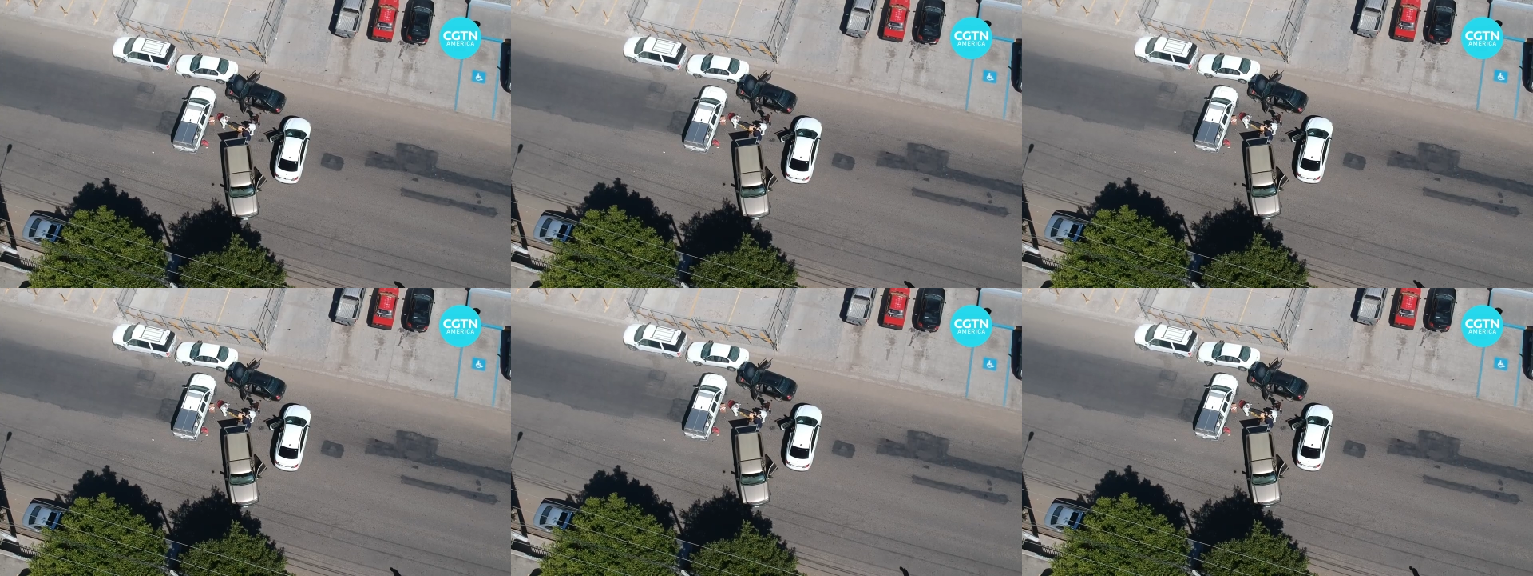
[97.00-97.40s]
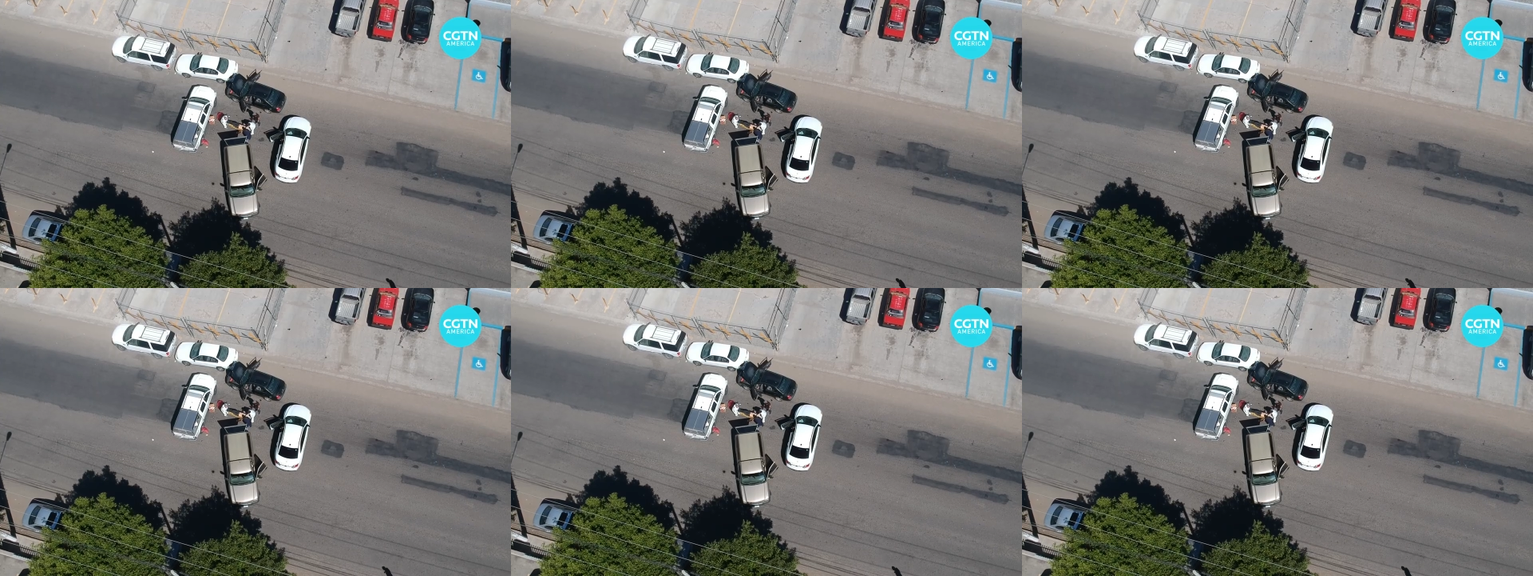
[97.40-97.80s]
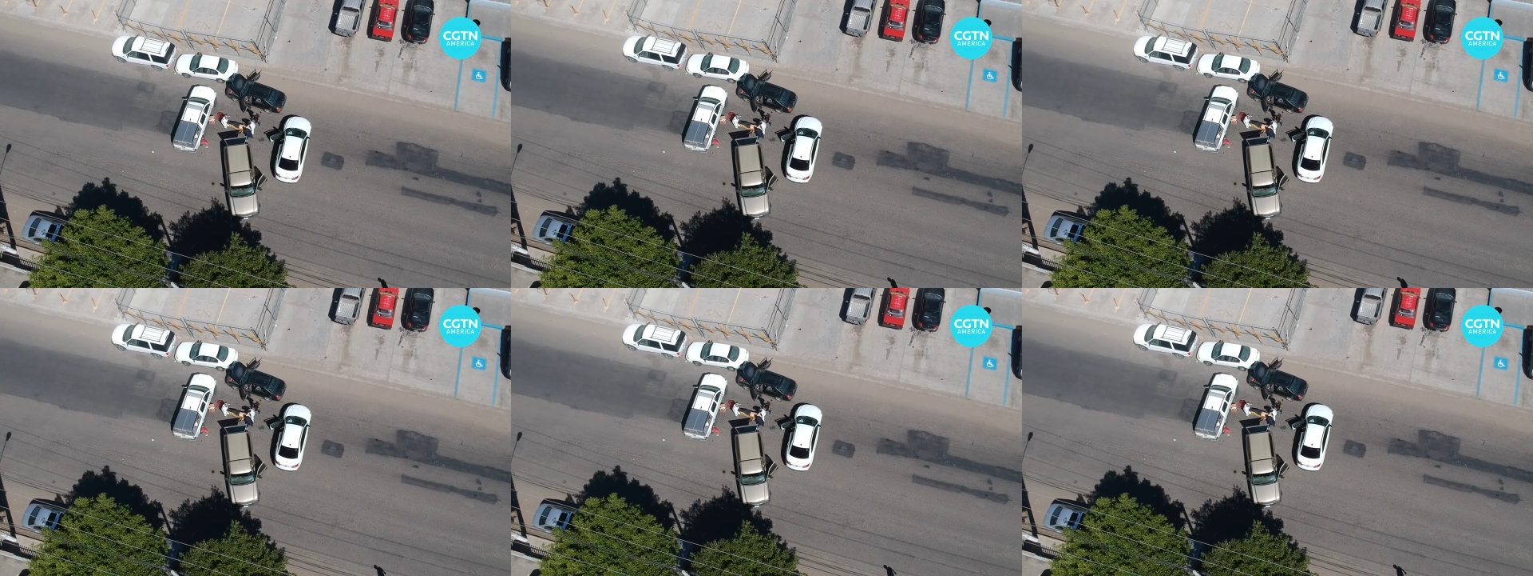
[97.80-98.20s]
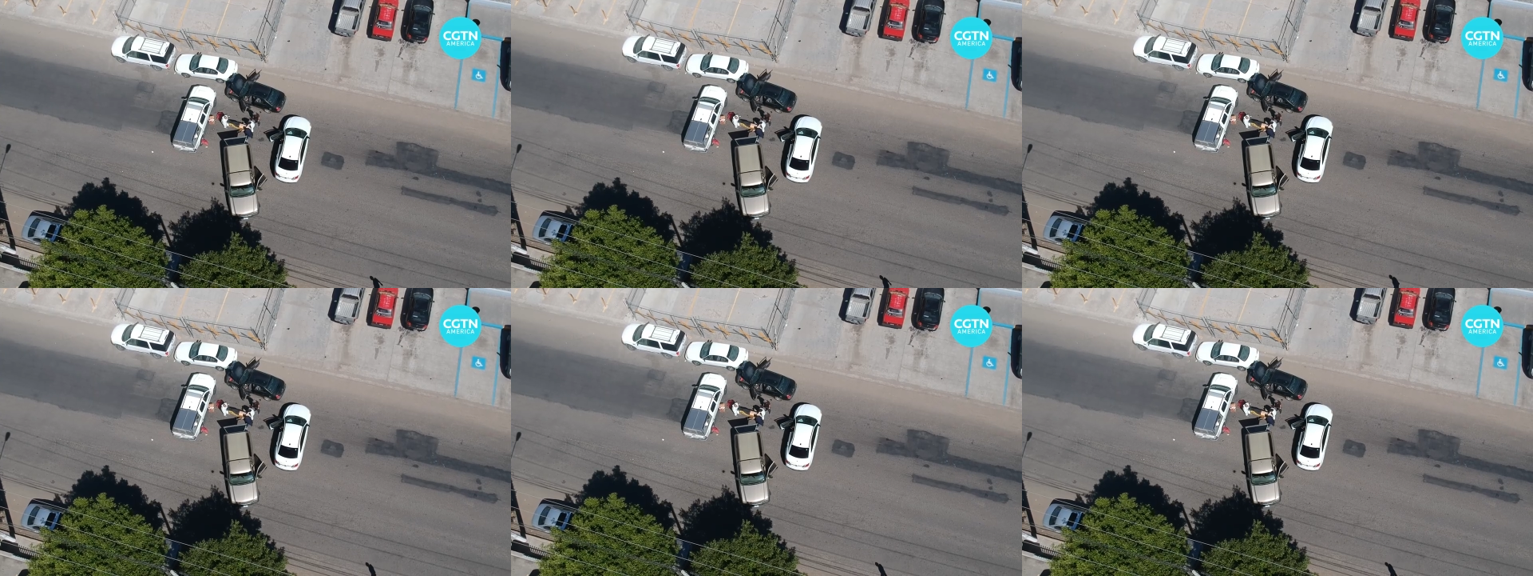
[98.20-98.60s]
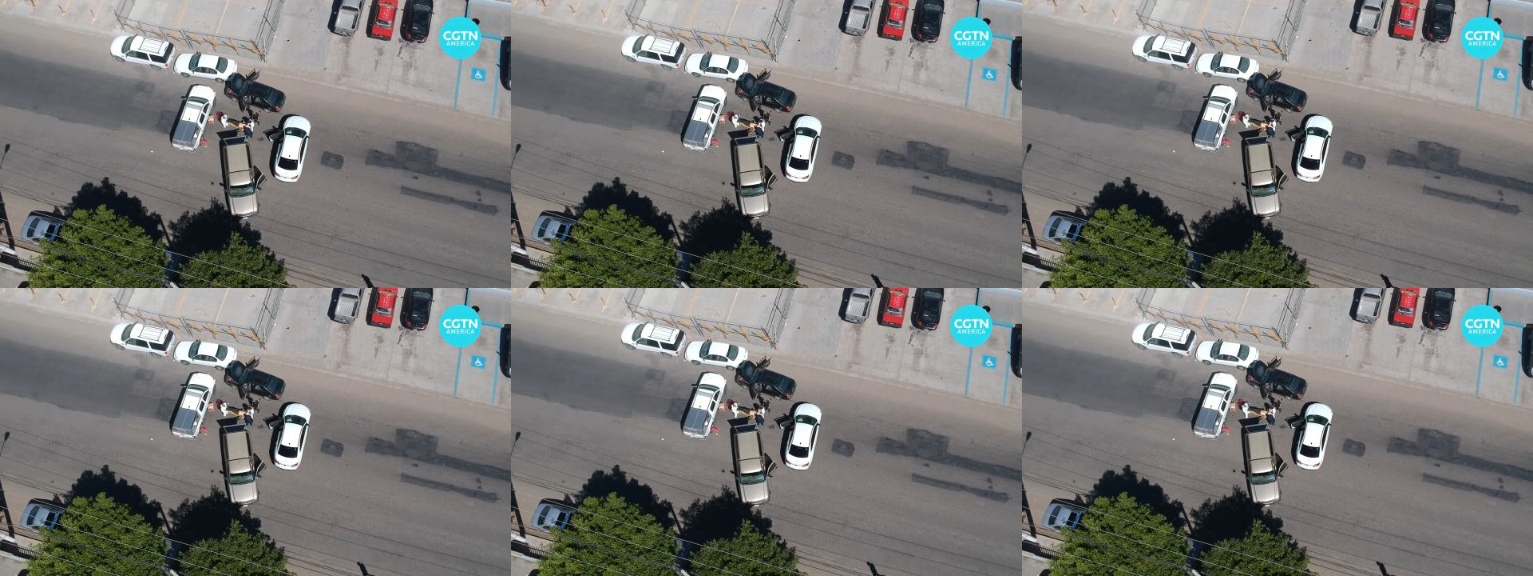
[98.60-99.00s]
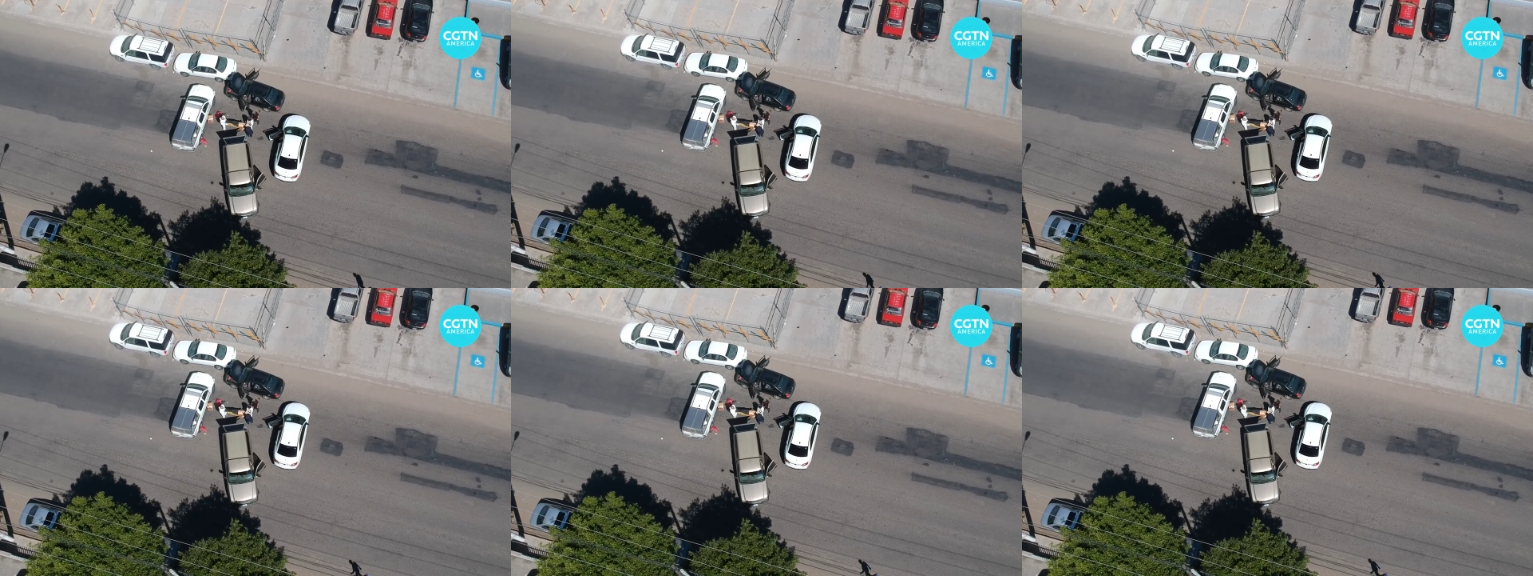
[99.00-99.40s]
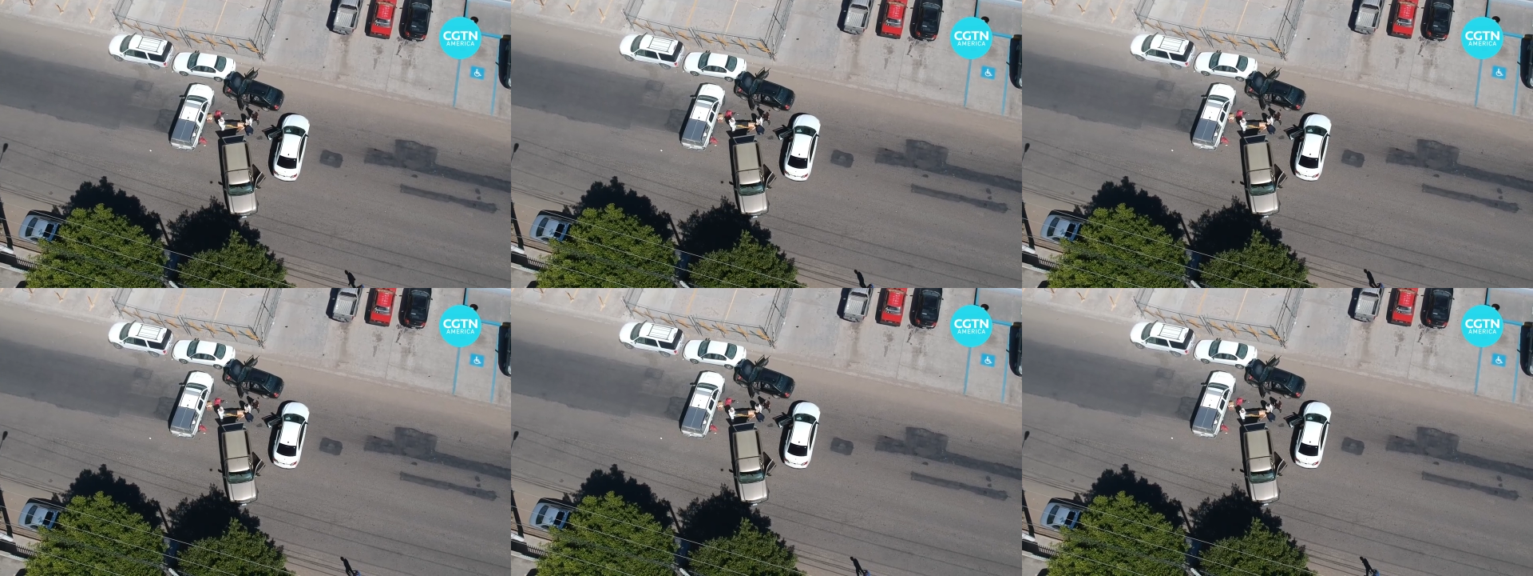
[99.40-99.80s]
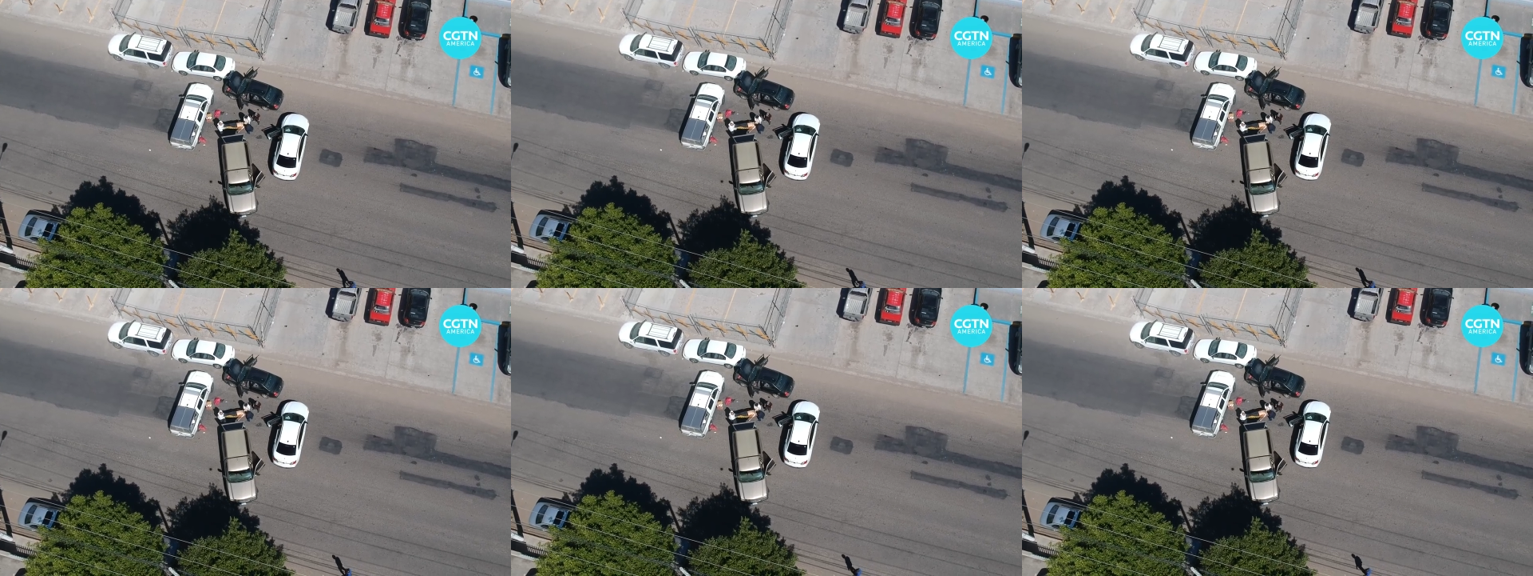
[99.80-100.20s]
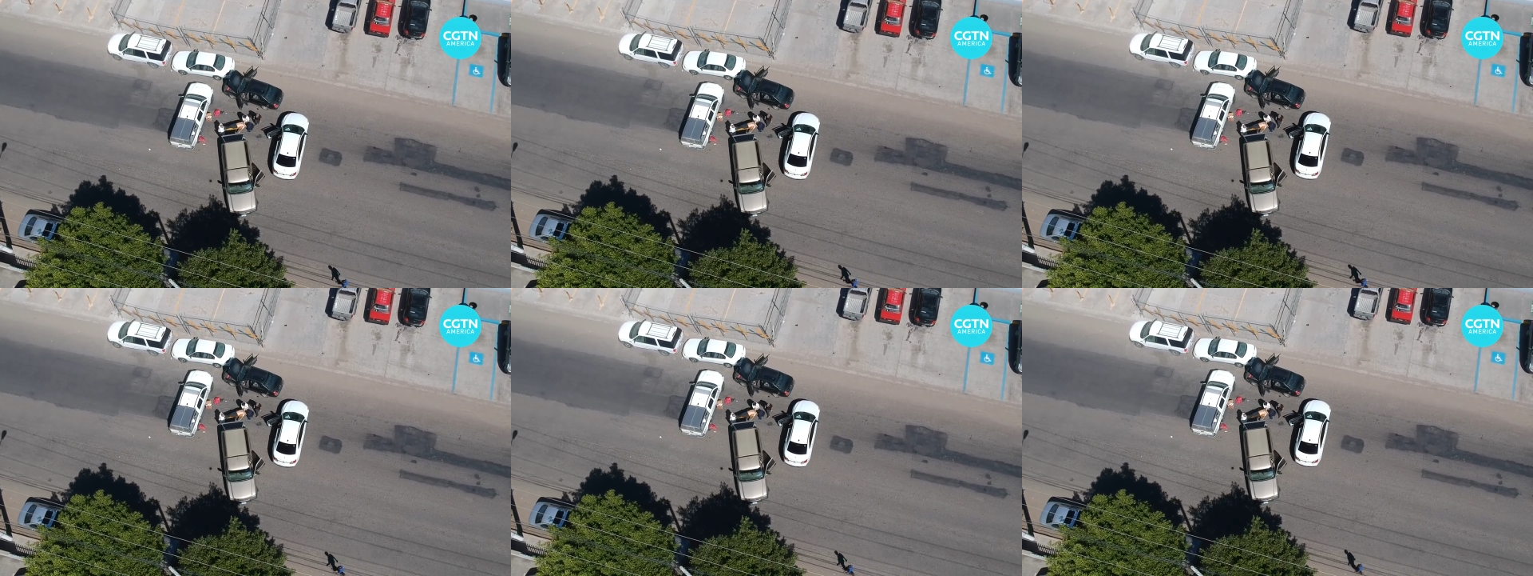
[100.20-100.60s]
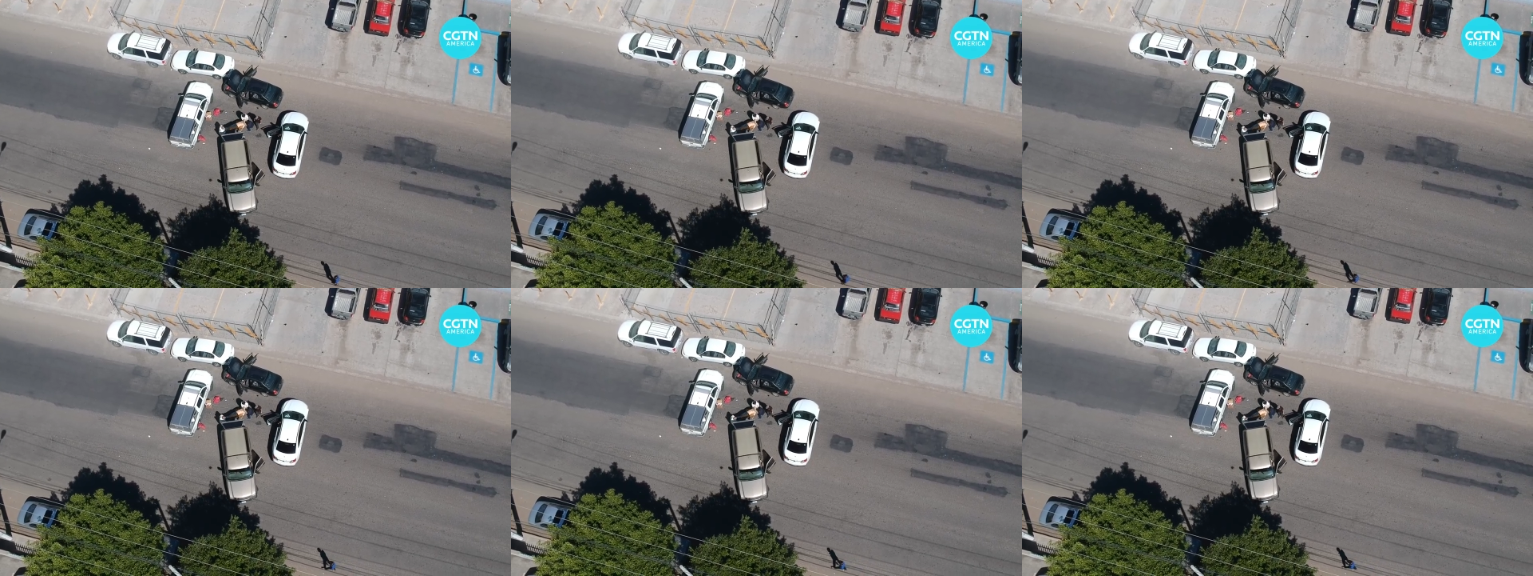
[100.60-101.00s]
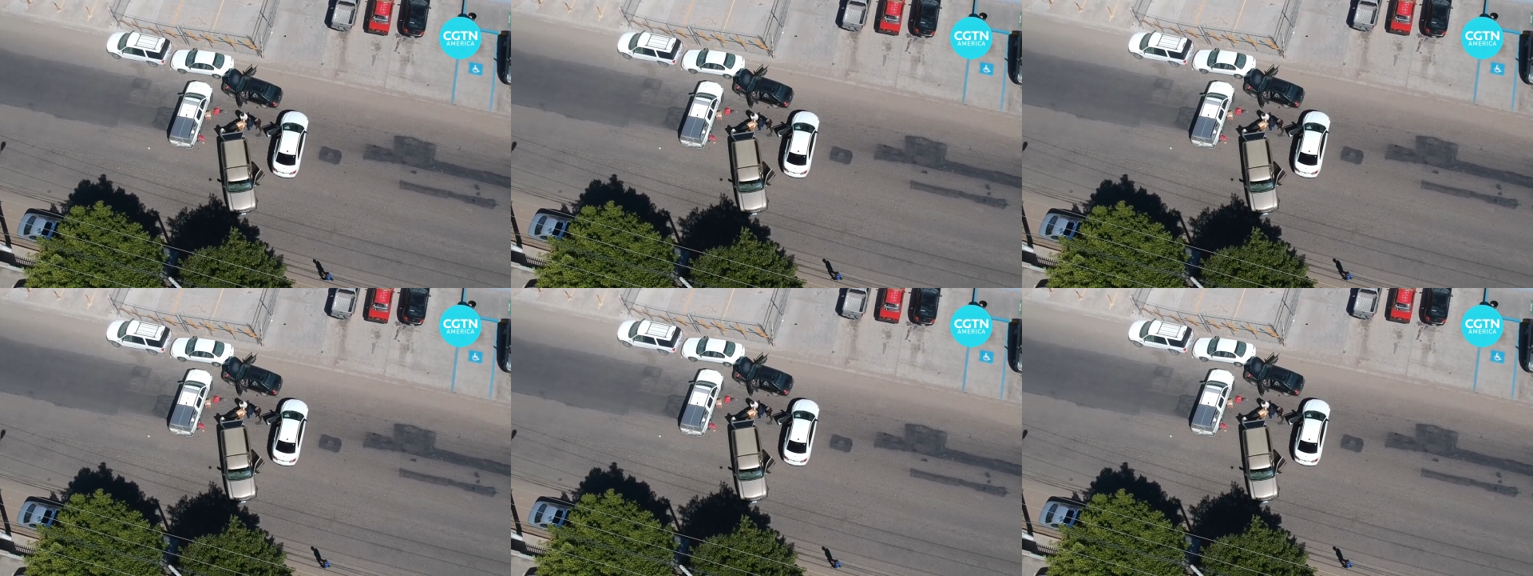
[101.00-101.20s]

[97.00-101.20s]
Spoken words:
No face is visible, so there are no lips to read.